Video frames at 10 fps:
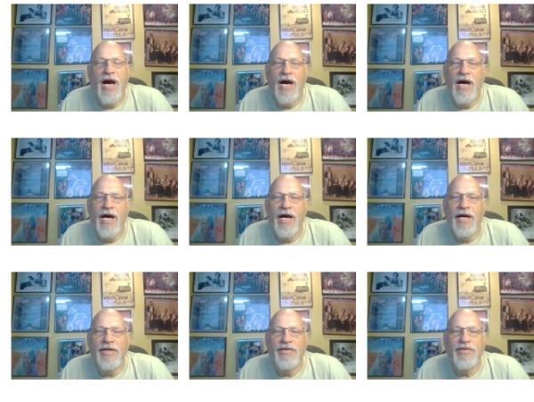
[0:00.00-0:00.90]

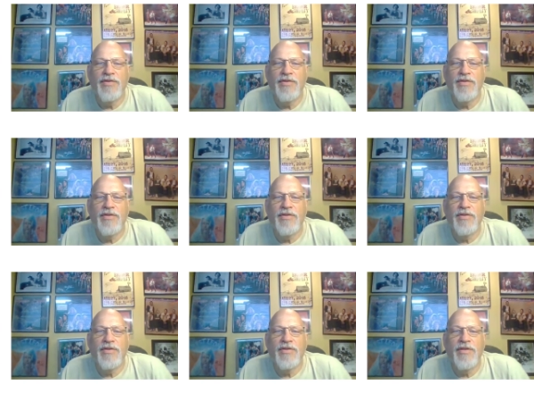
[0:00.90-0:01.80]
I
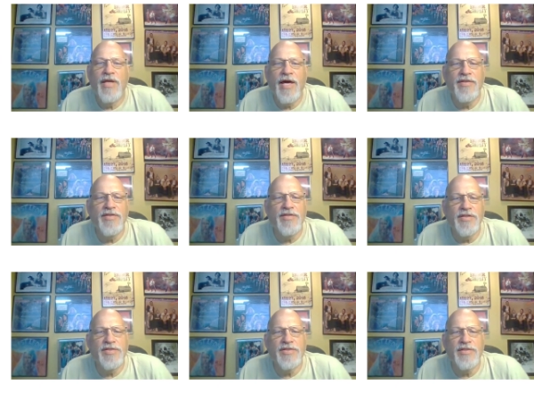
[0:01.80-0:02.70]
had these
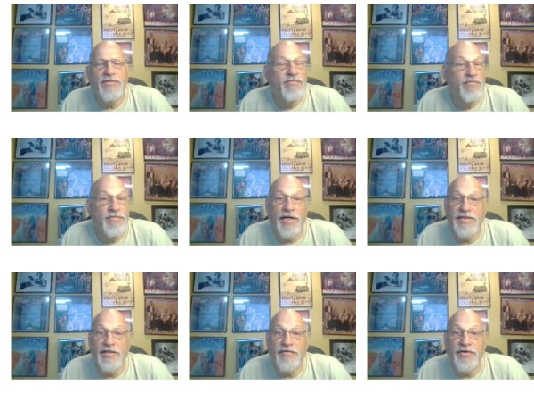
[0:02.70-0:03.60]
listed,
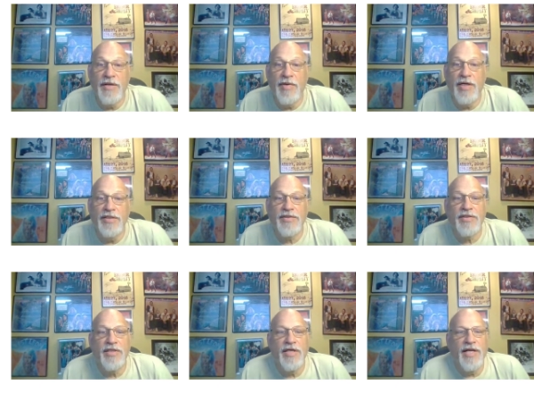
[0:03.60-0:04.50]
like I said, for 10
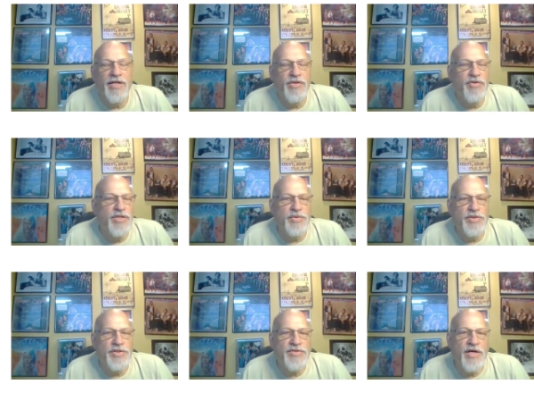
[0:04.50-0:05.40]
months, and I knew these
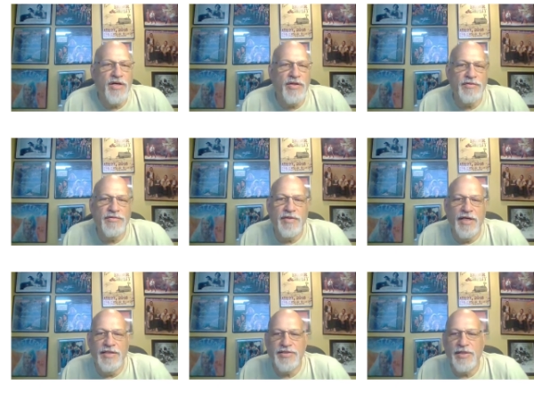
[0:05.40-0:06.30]
would sell
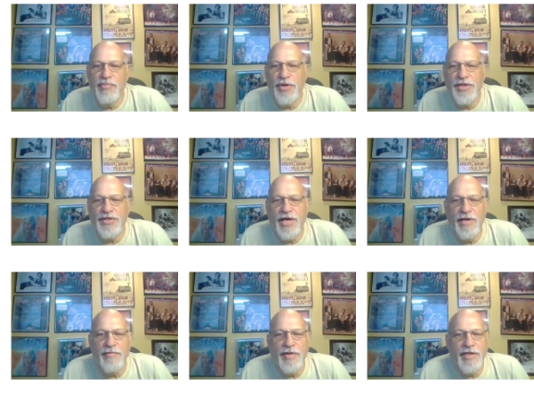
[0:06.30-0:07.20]
at some point in
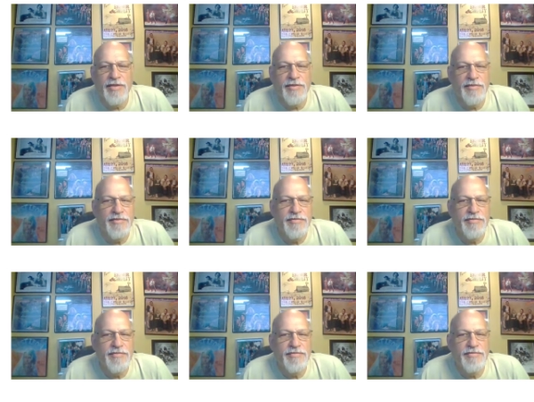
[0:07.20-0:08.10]
time.
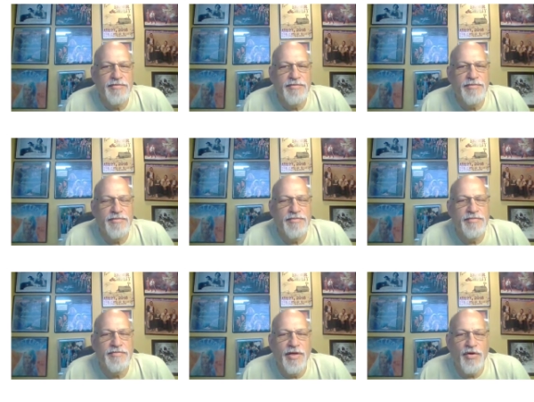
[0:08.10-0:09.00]

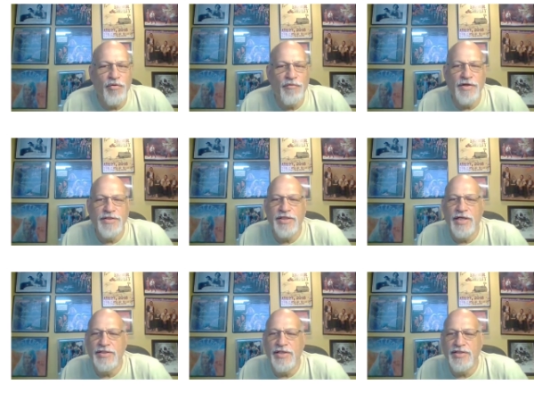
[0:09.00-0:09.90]
My girlfriend
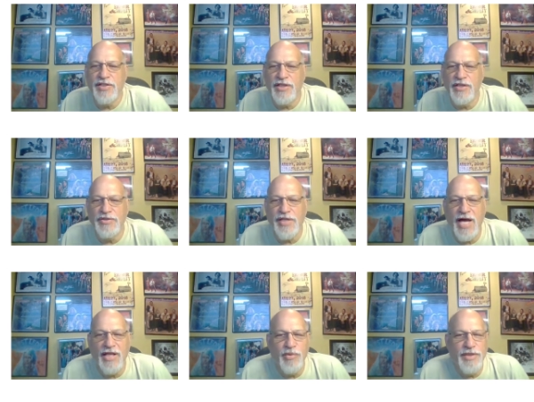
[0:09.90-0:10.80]
says, yeah, it's getting close to
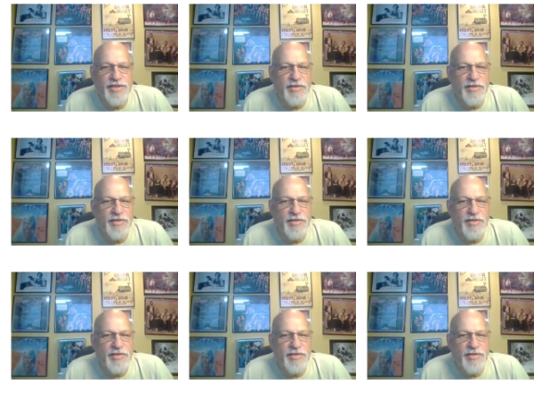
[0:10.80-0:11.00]
Halloween.